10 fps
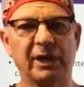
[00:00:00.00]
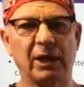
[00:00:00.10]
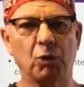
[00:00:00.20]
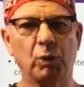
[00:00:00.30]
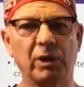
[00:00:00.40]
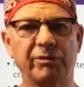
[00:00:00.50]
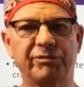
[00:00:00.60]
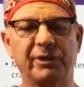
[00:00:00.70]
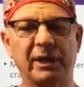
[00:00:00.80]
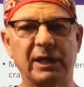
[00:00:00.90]
in
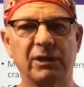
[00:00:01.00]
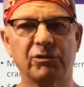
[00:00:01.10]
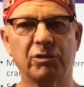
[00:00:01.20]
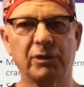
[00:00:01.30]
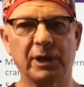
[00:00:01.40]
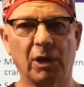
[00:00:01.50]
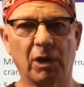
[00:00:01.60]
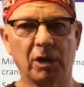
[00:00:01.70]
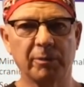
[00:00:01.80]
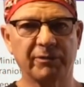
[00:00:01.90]
patients with
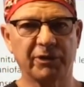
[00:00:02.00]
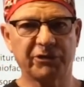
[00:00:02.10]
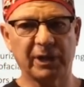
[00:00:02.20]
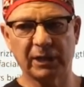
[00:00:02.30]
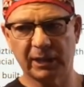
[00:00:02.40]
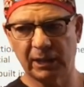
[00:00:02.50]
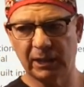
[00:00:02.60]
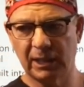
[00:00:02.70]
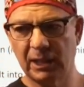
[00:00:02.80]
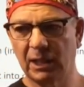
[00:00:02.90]
dwarfism, as long as you're
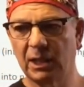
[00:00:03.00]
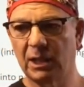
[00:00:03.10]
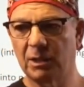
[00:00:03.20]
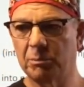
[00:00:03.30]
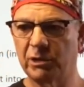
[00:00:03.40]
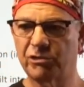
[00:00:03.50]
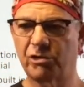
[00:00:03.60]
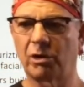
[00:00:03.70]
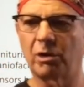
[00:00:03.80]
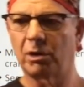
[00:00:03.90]
willing to accept doing
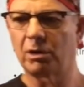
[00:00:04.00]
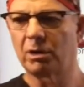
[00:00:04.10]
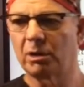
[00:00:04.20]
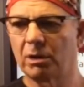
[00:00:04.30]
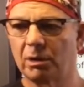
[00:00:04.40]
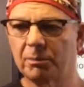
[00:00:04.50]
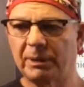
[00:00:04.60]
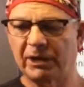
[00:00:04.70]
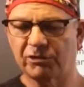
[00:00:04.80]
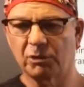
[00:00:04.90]
it twice
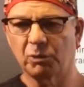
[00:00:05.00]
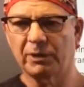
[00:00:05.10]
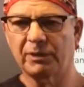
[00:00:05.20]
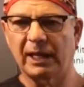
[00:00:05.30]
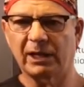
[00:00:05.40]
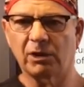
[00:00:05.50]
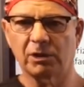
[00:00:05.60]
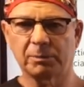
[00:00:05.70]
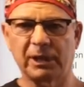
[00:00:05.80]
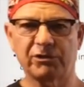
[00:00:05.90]

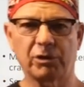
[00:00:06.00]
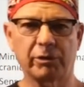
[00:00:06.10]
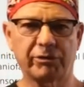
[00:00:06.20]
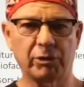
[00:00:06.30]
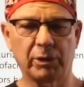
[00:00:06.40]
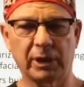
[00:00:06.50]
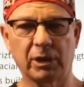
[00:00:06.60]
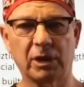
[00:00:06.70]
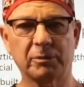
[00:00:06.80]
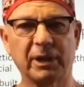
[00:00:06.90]
if you want to get 10
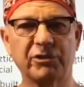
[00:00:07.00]
centimeters.